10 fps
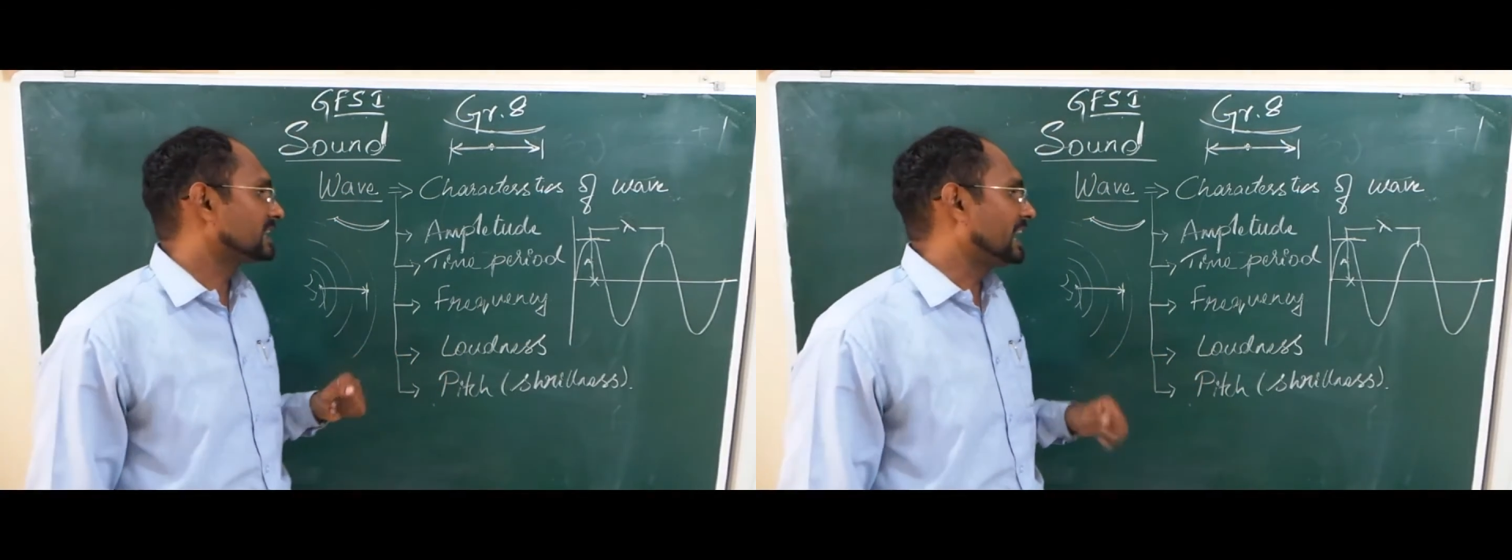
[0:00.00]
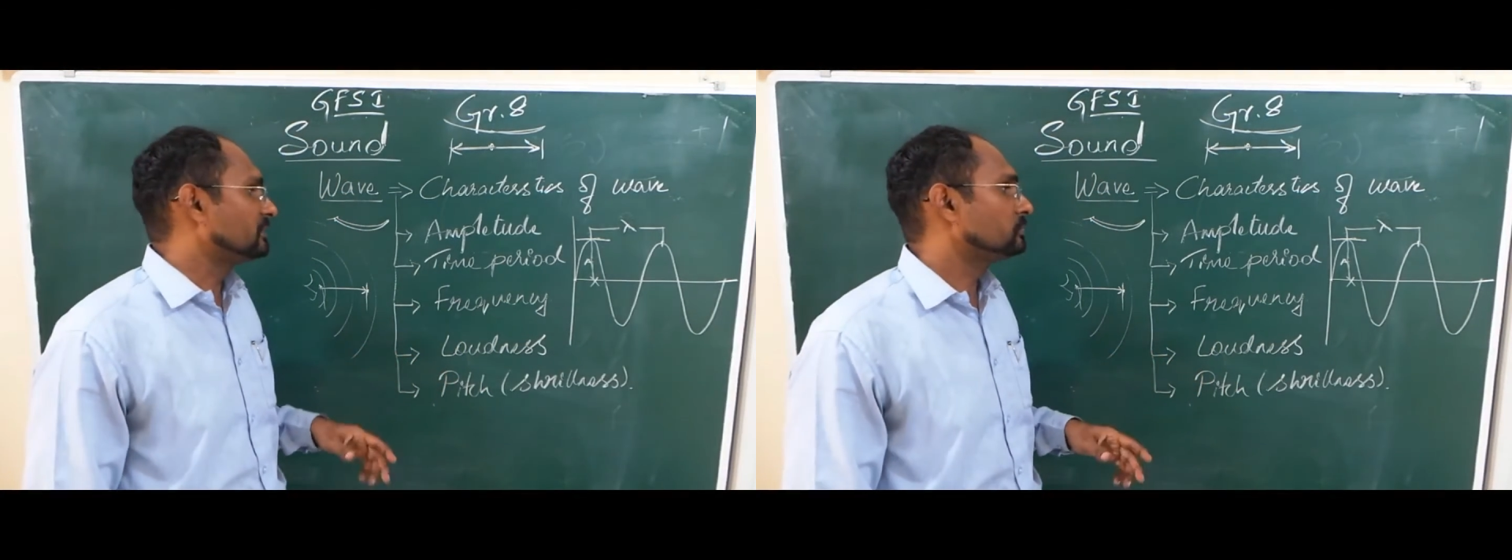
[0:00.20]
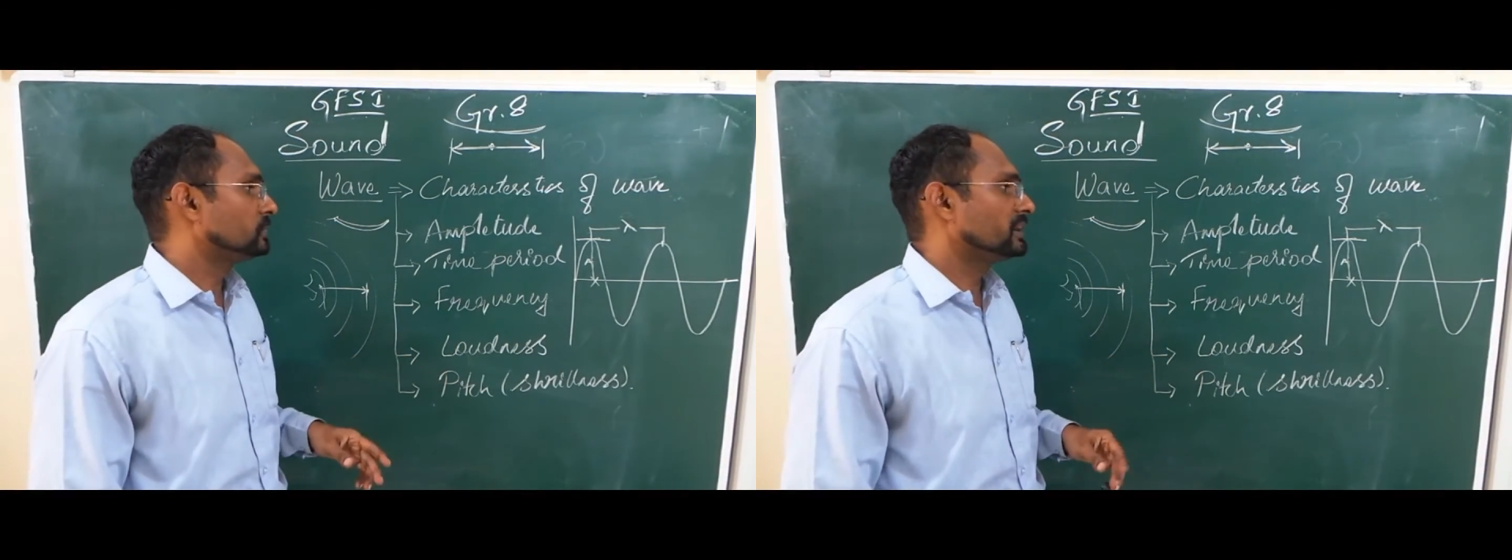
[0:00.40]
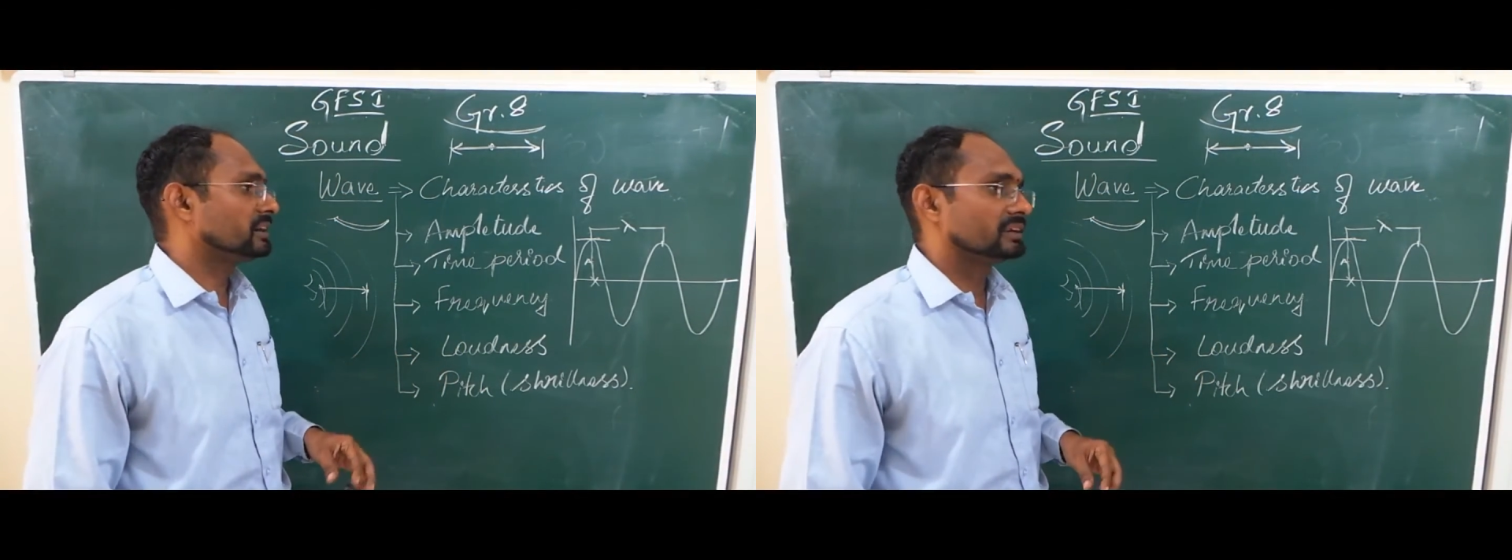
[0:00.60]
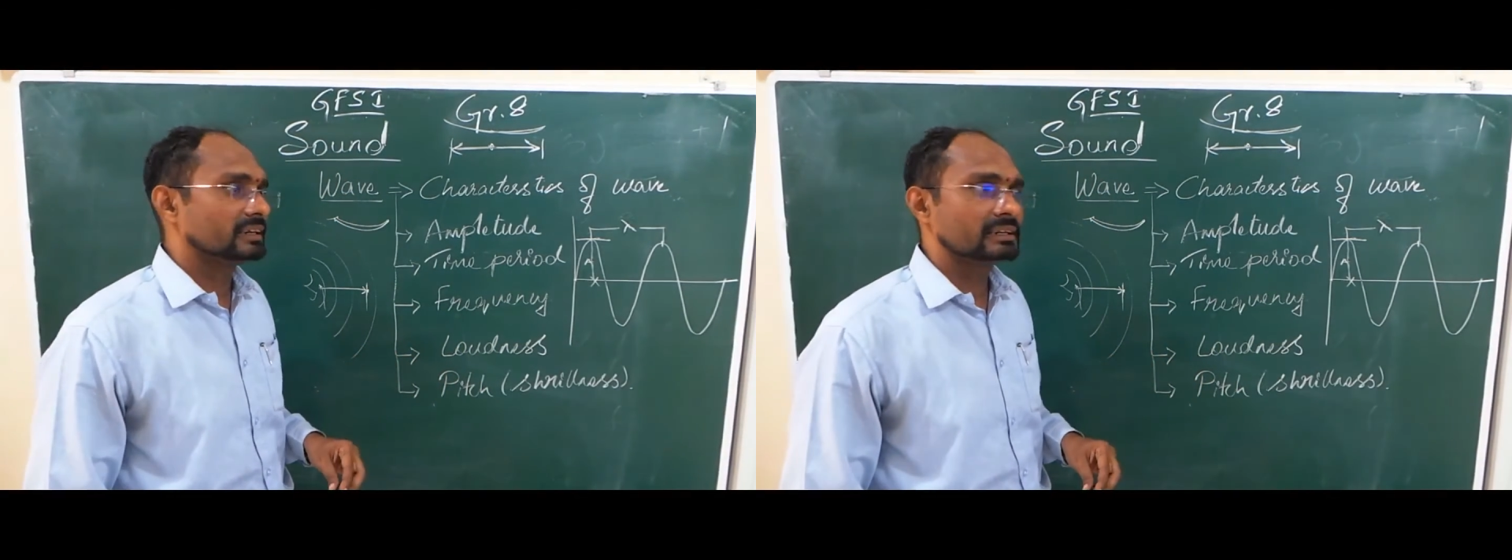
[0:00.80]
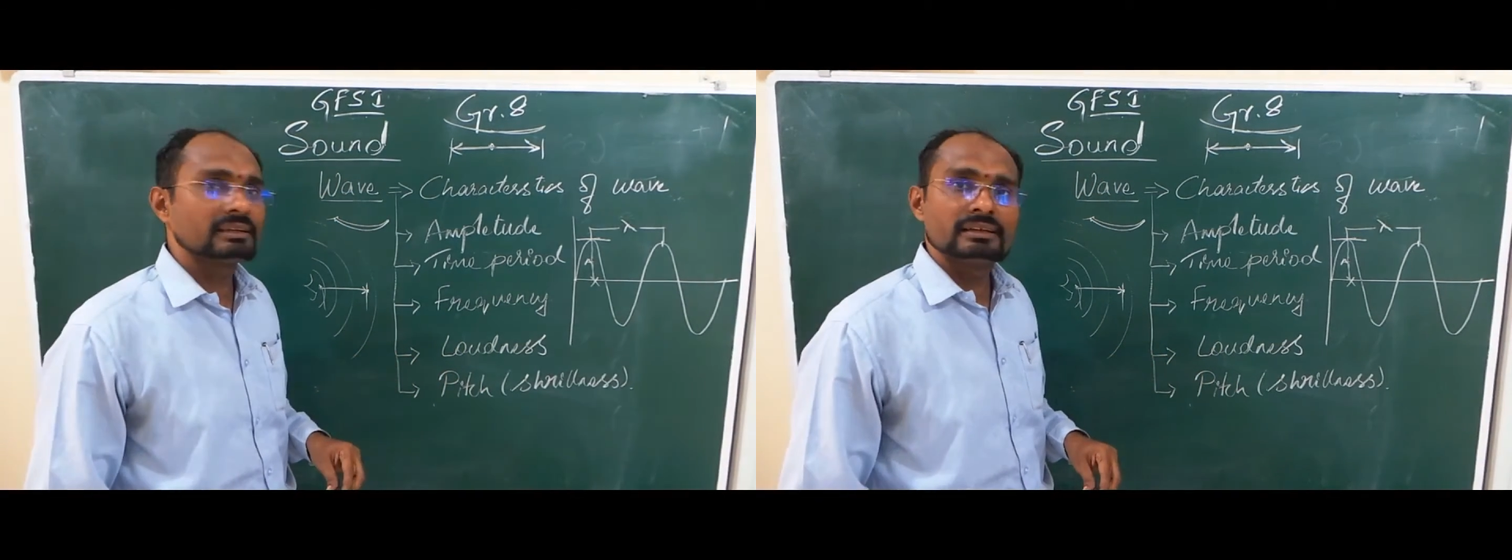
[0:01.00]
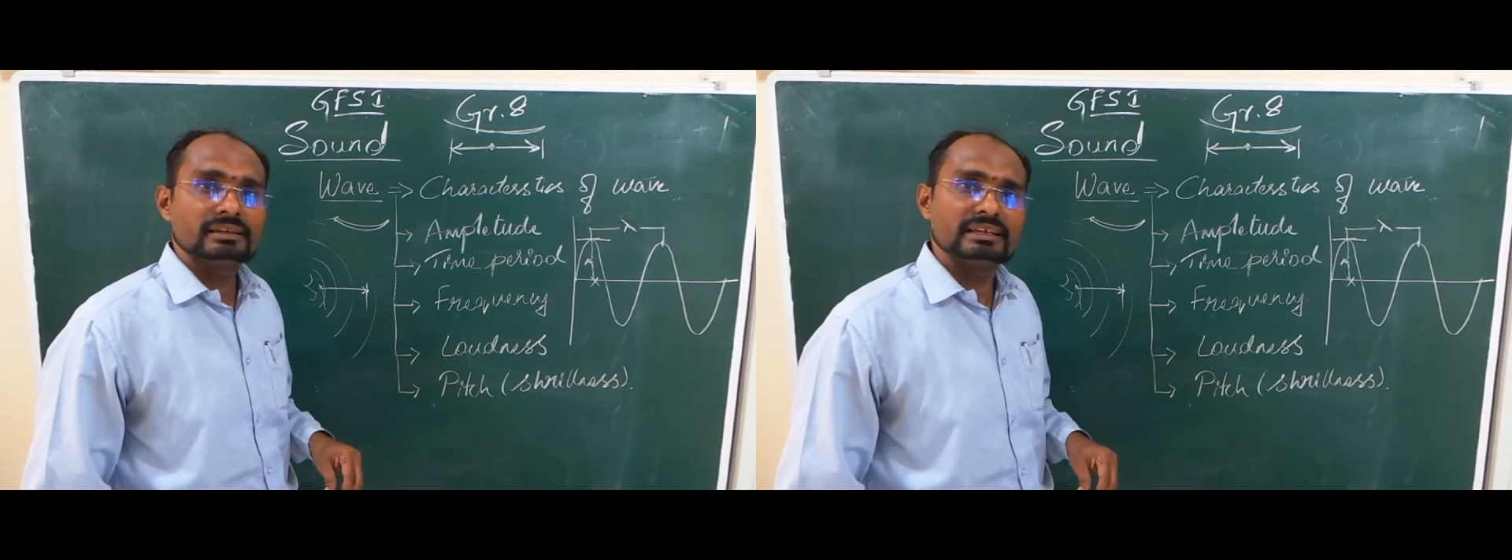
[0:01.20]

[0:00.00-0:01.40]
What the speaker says: time period